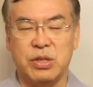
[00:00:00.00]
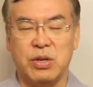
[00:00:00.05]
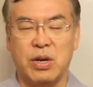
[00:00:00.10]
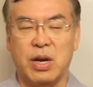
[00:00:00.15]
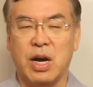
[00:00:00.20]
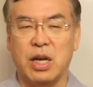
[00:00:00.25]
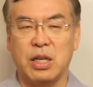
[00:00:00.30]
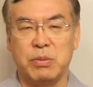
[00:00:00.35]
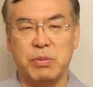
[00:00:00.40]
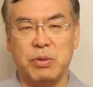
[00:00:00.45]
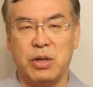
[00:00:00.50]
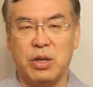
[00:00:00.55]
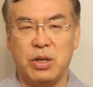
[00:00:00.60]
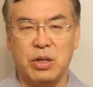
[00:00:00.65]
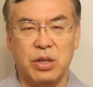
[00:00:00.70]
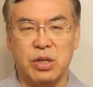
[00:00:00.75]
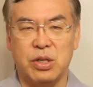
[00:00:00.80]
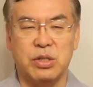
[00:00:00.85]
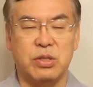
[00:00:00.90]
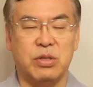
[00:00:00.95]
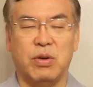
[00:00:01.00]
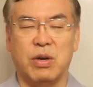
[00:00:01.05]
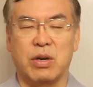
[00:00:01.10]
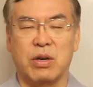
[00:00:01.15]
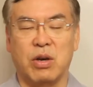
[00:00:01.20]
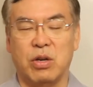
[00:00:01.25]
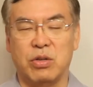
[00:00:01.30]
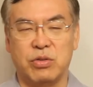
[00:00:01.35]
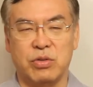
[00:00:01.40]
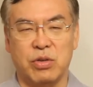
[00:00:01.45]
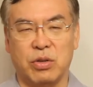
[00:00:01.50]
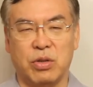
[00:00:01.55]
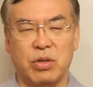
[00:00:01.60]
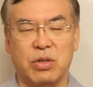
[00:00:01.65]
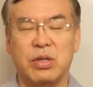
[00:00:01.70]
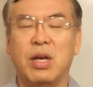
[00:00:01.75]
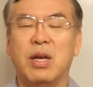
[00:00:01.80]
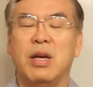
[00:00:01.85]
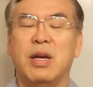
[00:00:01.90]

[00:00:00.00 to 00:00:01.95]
or hardware lenders or contractors.